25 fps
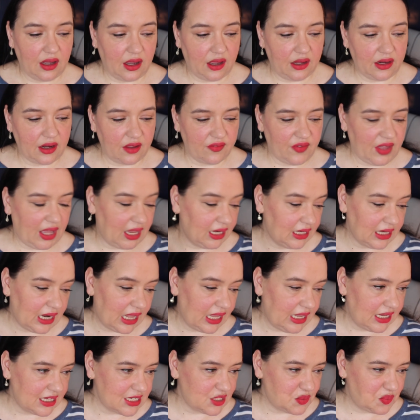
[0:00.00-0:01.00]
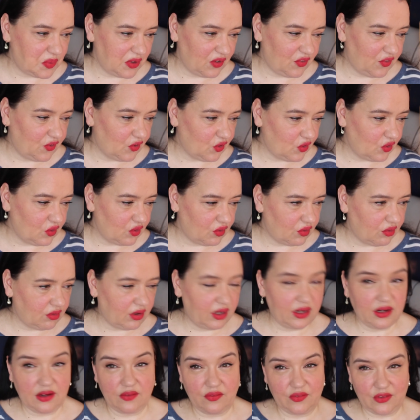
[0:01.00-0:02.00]
And I've had layers
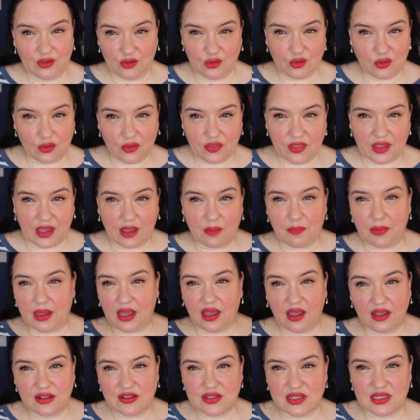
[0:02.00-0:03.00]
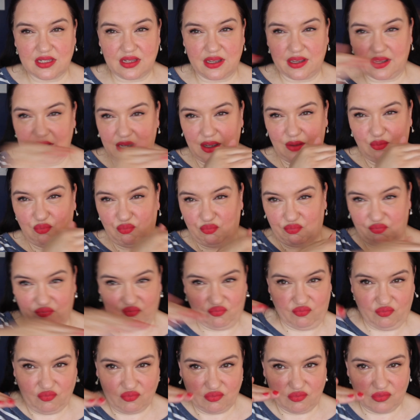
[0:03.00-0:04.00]
before and I've done all that, but I just like a
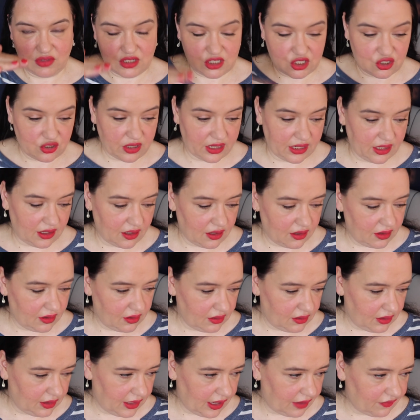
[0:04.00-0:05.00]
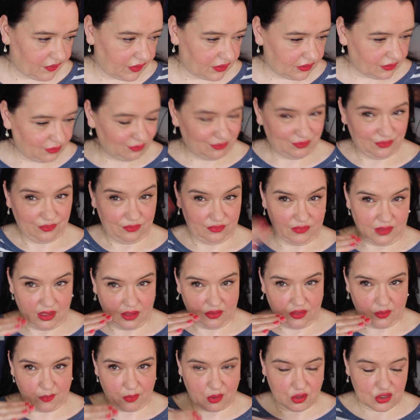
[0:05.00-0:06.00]
straight level
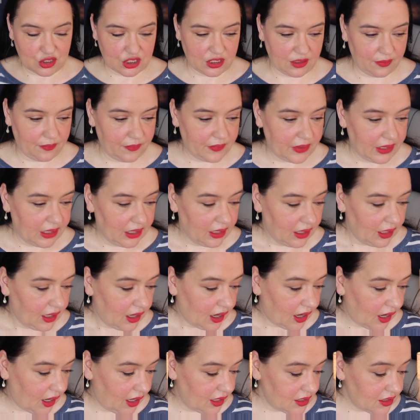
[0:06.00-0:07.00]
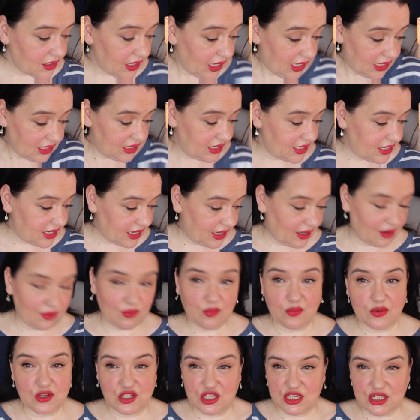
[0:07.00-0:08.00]
at the bottom and he did
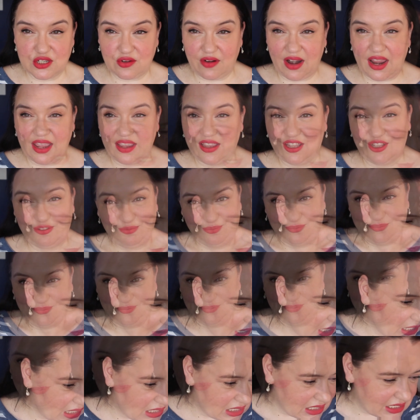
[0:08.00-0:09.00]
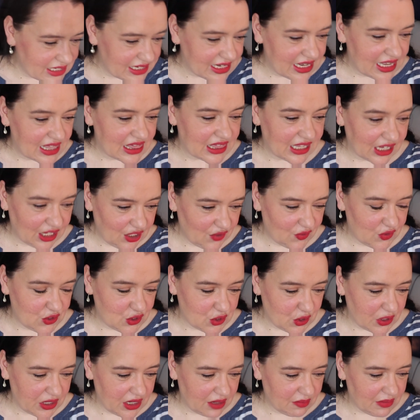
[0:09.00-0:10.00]
it which is great right thank you for
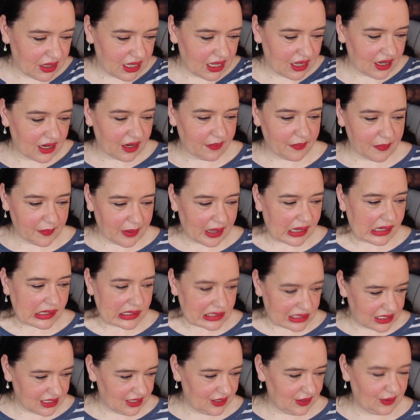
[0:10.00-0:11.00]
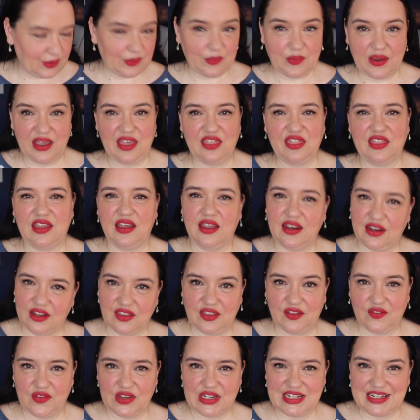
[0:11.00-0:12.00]
joining me and i'll be back soon with
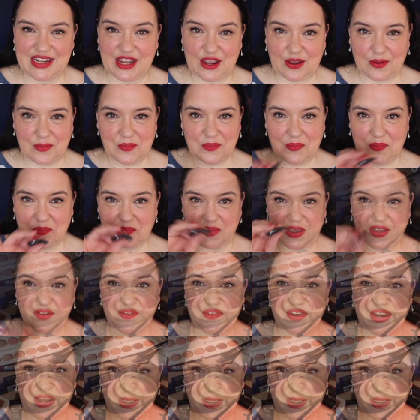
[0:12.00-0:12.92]
another video bye for